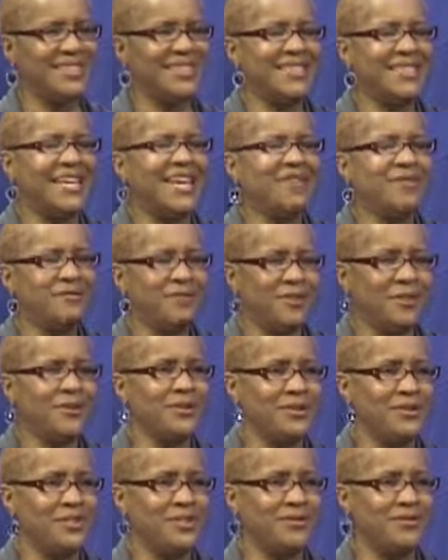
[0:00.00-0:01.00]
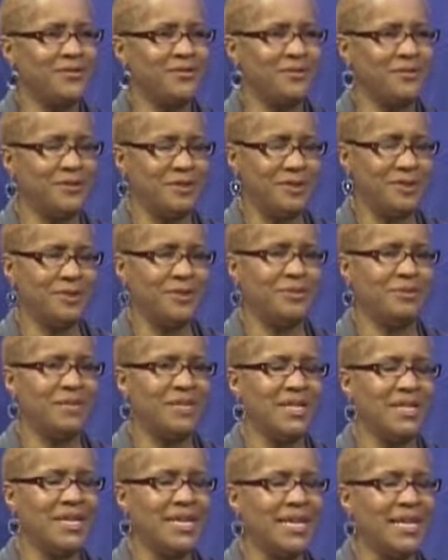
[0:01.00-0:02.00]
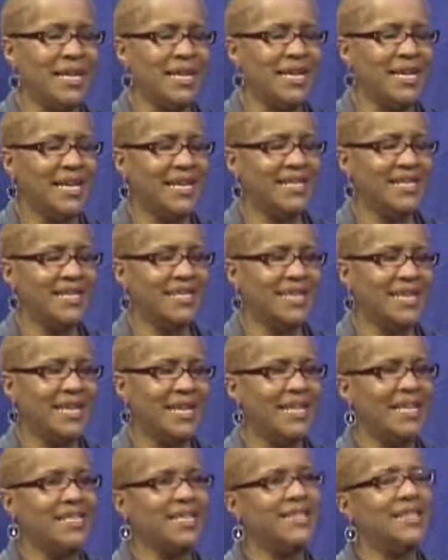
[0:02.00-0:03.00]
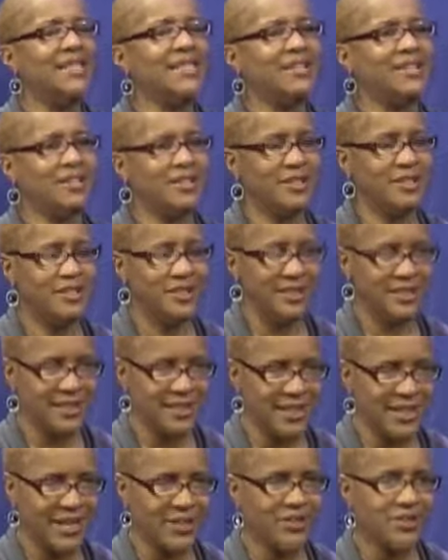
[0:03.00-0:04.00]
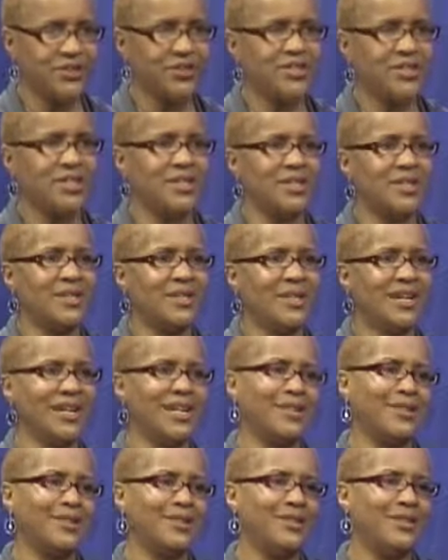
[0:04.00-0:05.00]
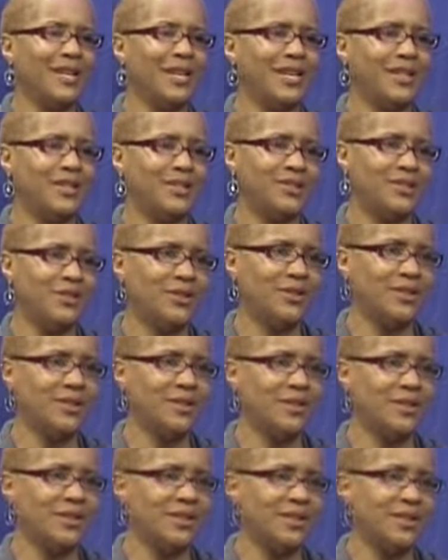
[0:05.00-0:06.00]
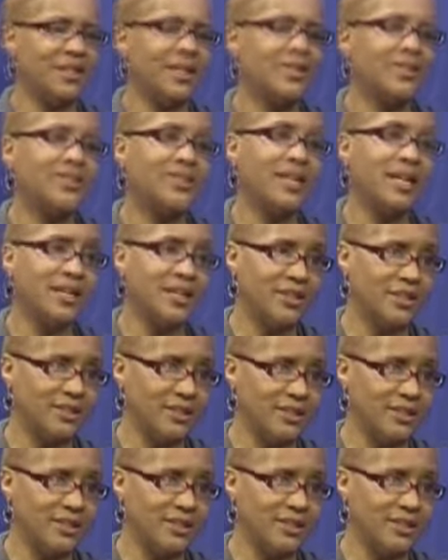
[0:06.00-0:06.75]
that felt good to me. And then the next year, I took Dr. Helen